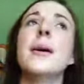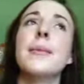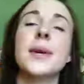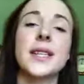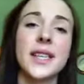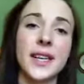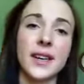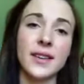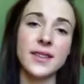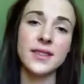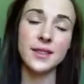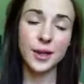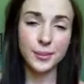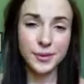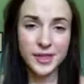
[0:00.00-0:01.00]
But yeah,
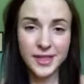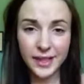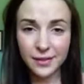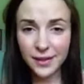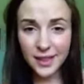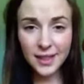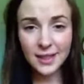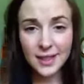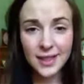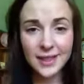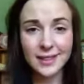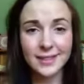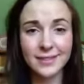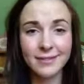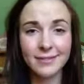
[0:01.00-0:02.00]
so I'm definitely
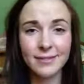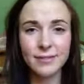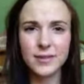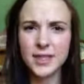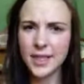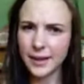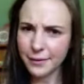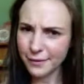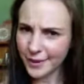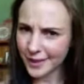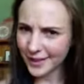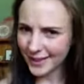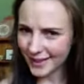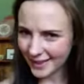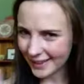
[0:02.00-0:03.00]

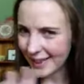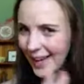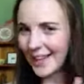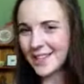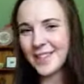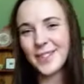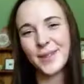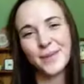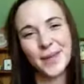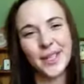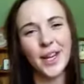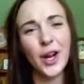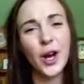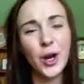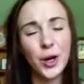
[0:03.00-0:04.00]
glad to be
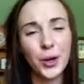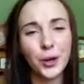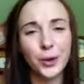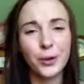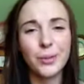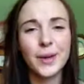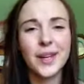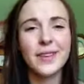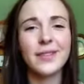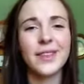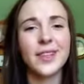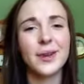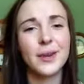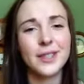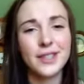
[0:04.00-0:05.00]
home, even
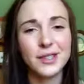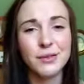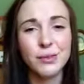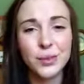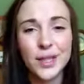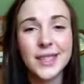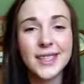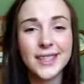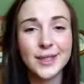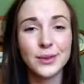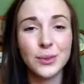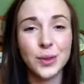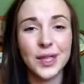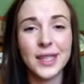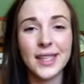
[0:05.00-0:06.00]
though I really didn't
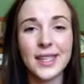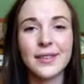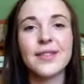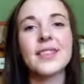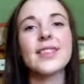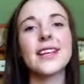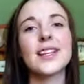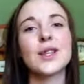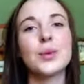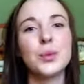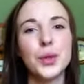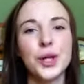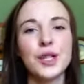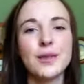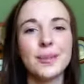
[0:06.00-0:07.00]
want to leave. It's like the
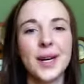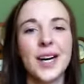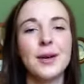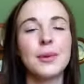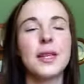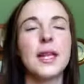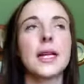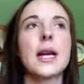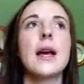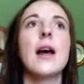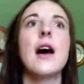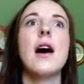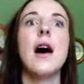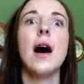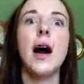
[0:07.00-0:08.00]
worst part where like,
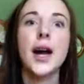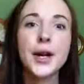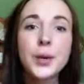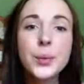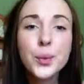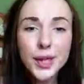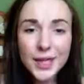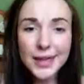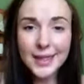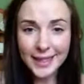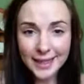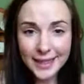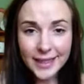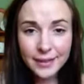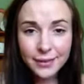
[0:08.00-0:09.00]
I don't want to
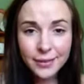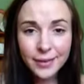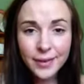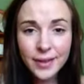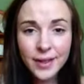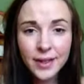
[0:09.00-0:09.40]
leave,